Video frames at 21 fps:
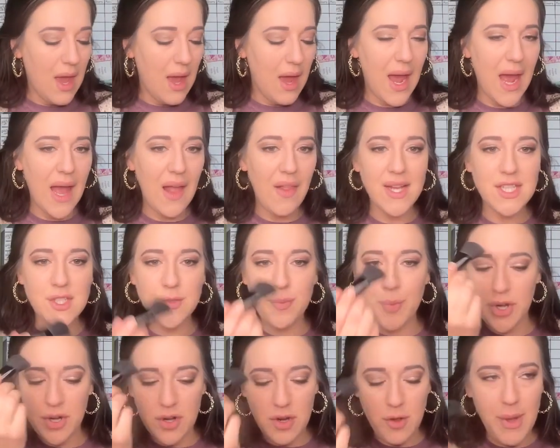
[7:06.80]
I like to
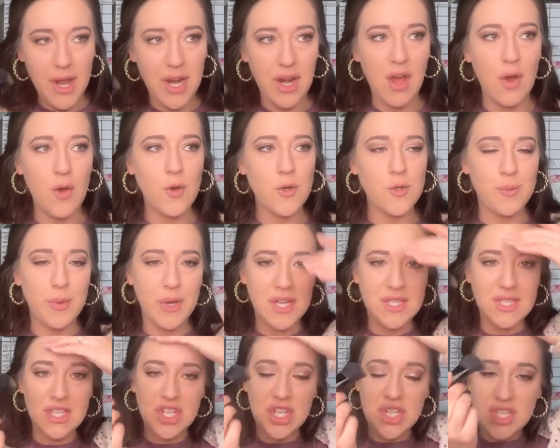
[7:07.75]
put it on my nose because
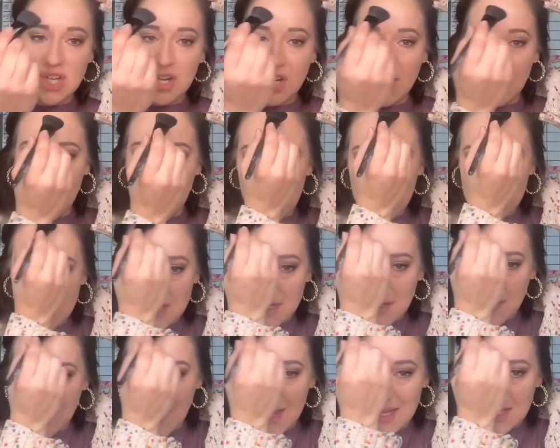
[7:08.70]
it just creates
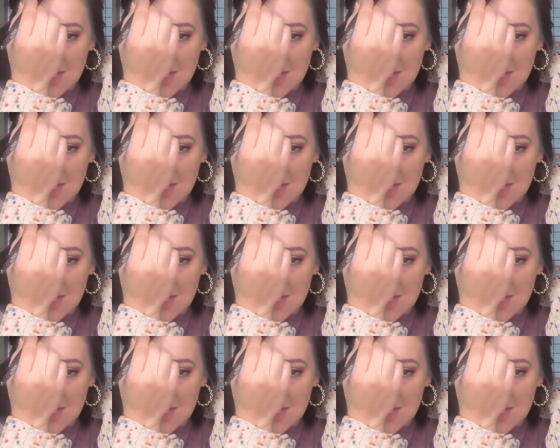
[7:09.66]
that